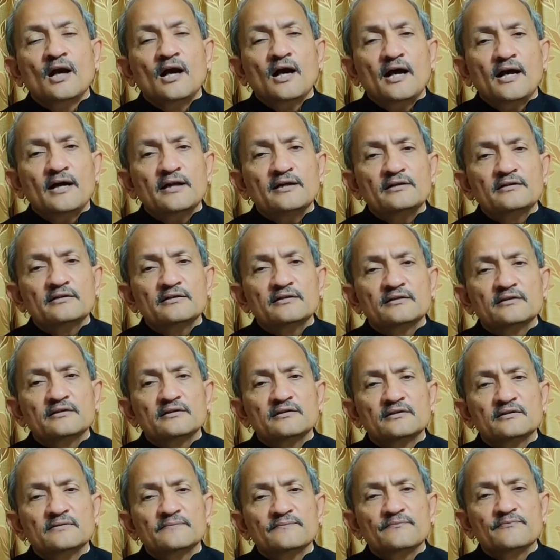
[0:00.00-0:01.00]

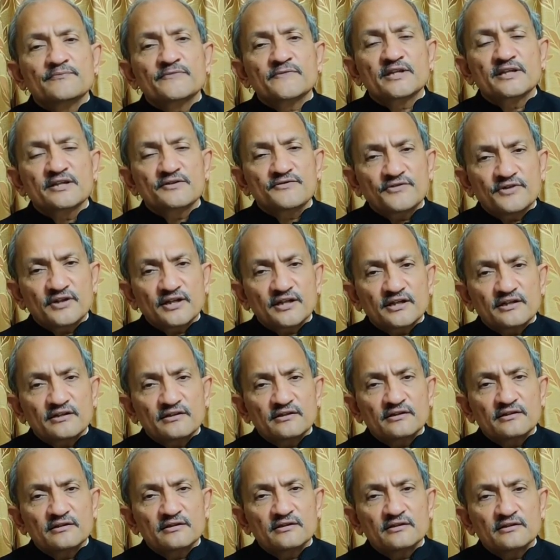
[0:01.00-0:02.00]
And he said,
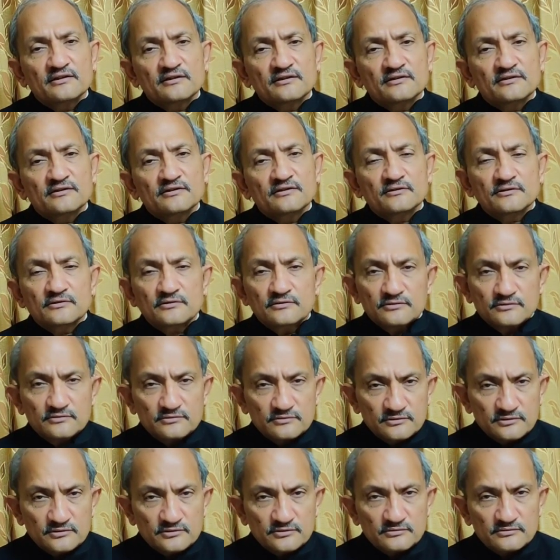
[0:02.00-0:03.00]

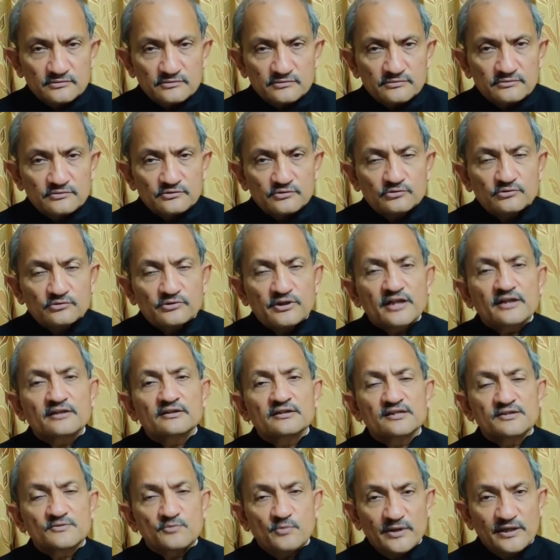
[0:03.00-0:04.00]
you take
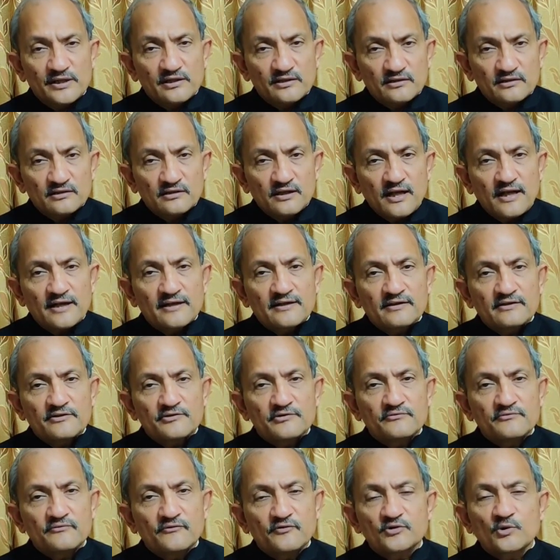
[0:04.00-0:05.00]
this vehicle
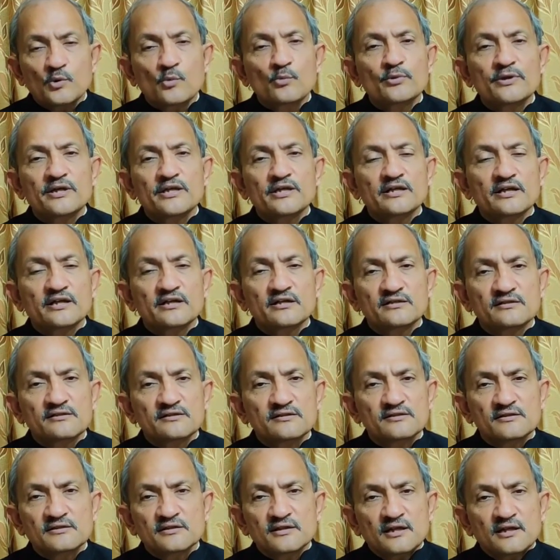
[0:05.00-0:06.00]
and for the
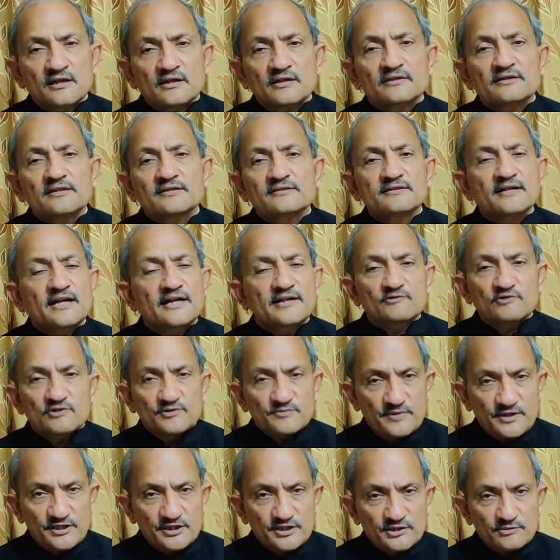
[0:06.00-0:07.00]
weekends, this guy was
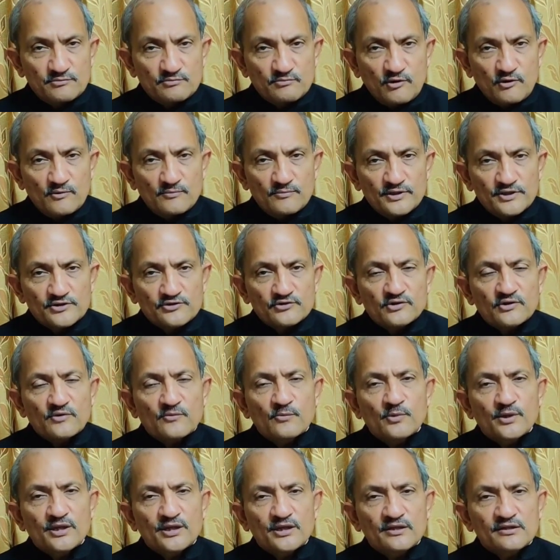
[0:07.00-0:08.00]
based in Bombay. So the
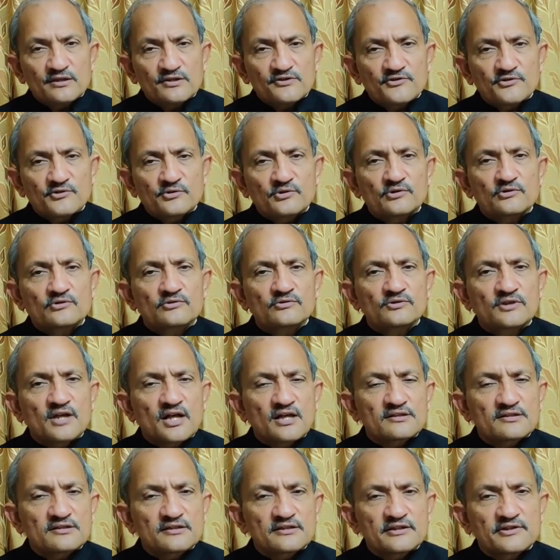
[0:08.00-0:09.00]
weekends you go to
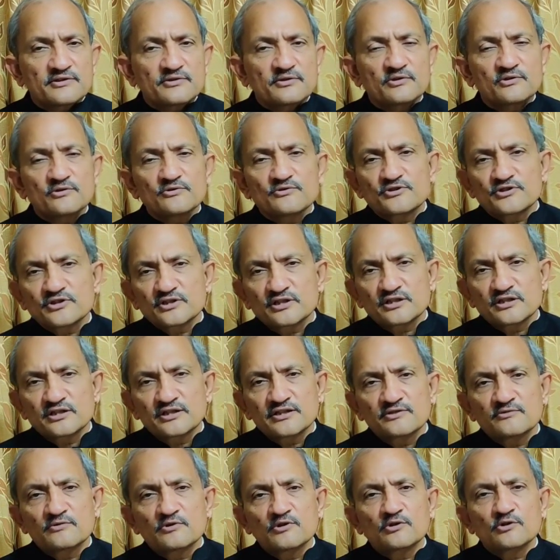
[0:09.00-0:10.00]
Nasik, you go to
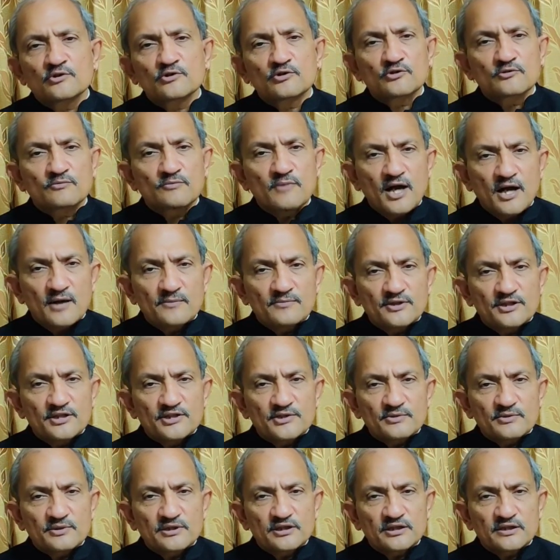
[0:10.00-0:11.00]
Shirdi, you want to go to
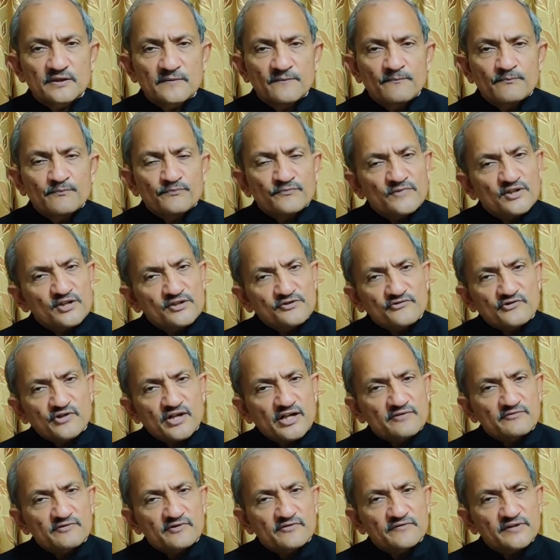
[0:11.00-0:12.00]
Mahabaleshwar. This
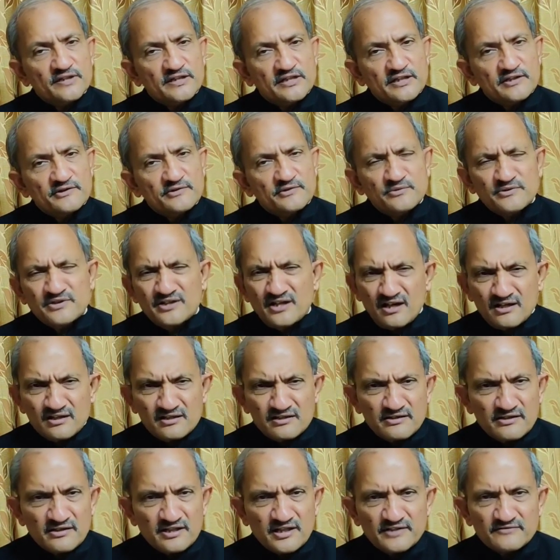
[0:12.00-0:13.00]
driver will take you.
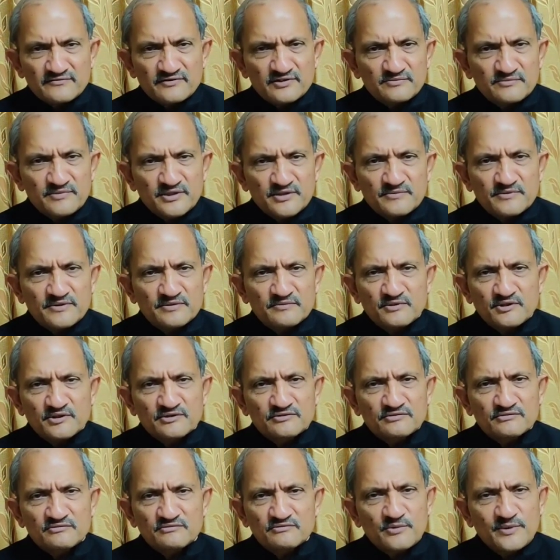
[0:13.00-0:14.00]
Young driver, maybe
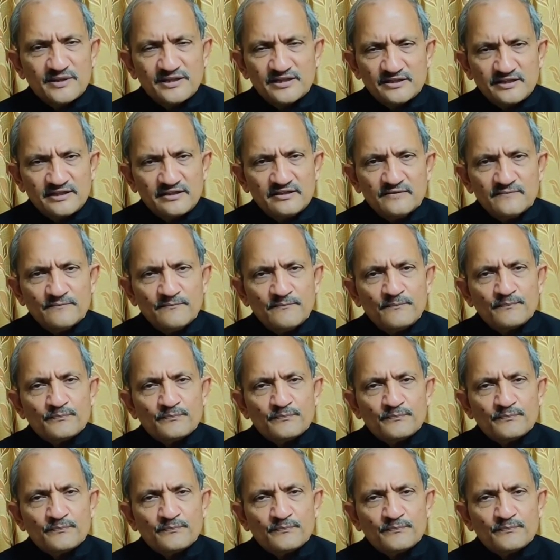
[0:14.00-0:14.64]
about 20.